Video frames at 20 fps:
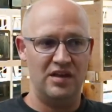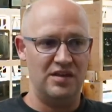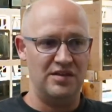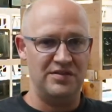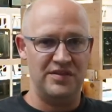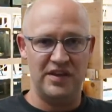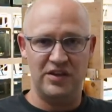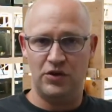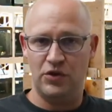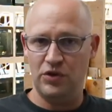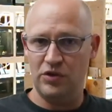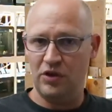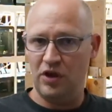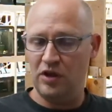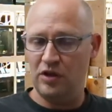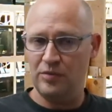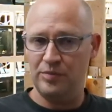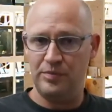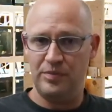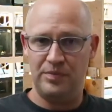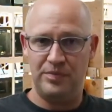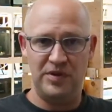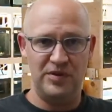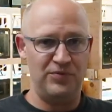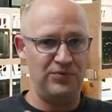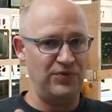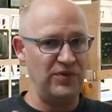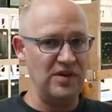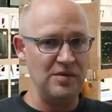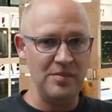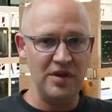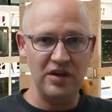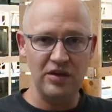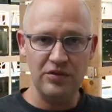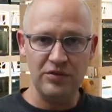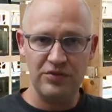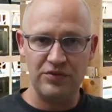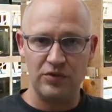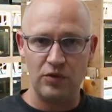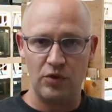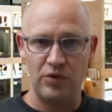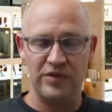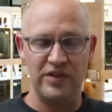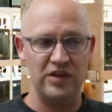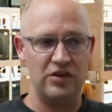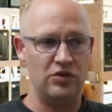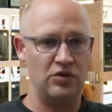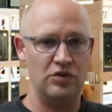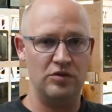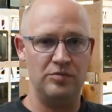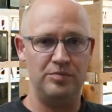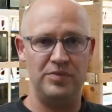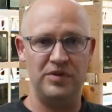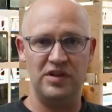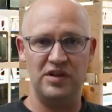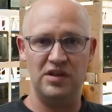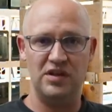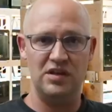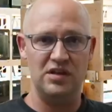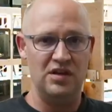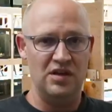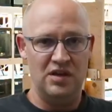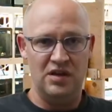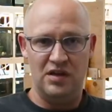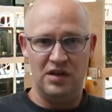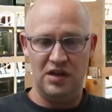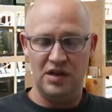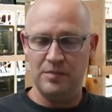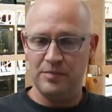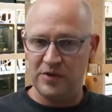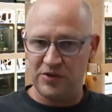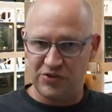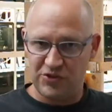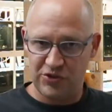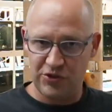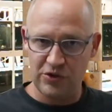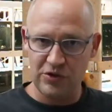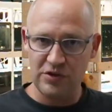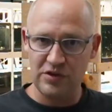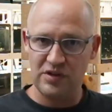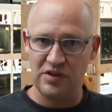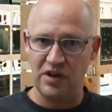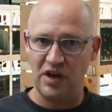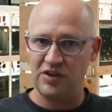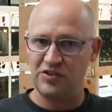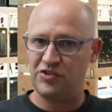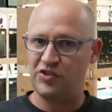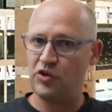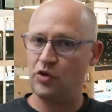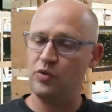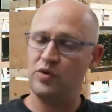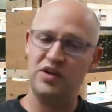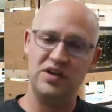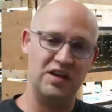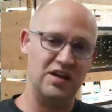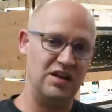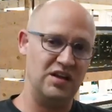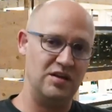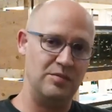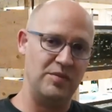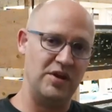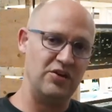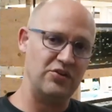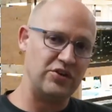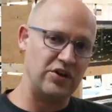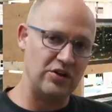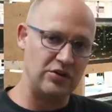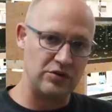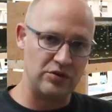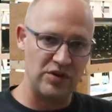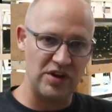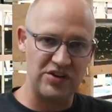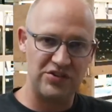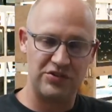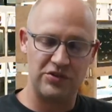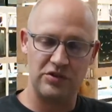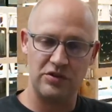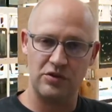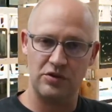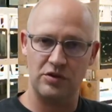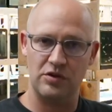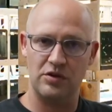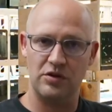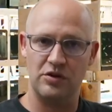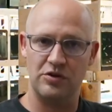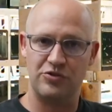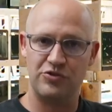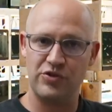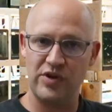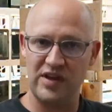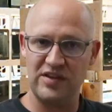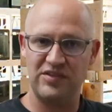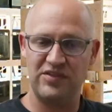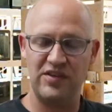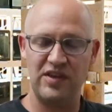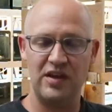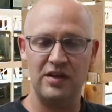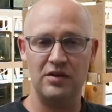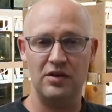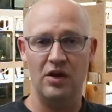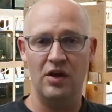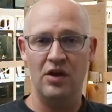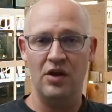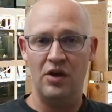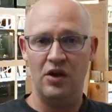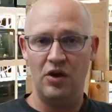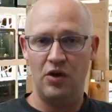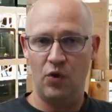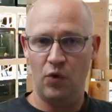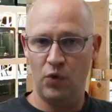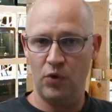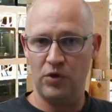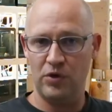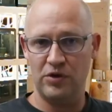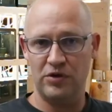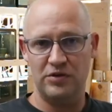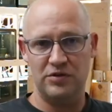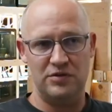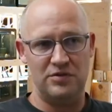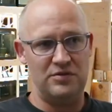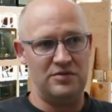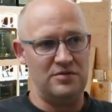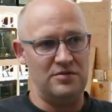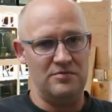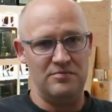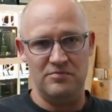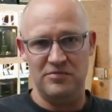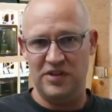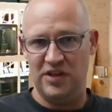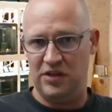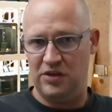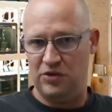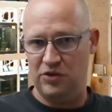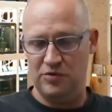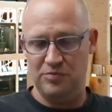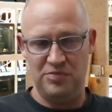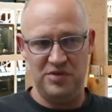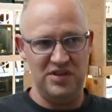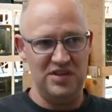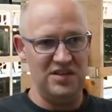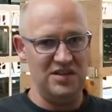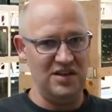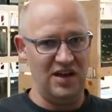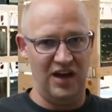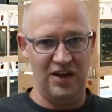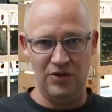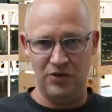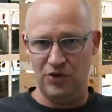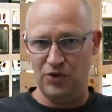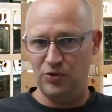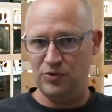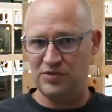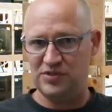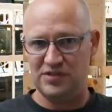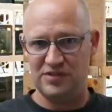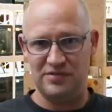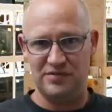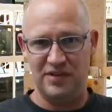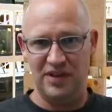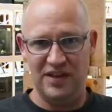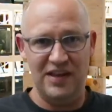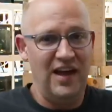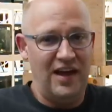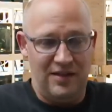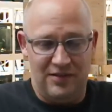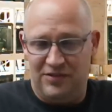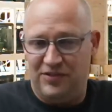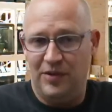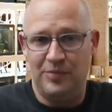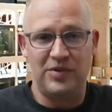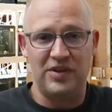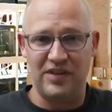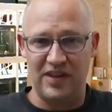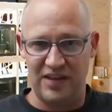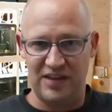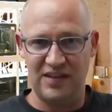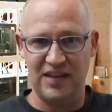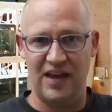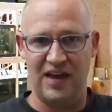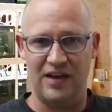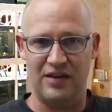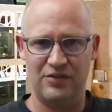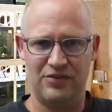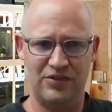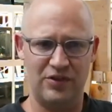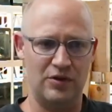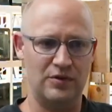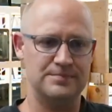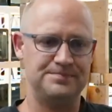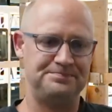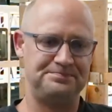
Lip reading: they could all be females or they could be immature and not showing any male coloration or traits yet, or they could be, I don't know, yeah, something like that. So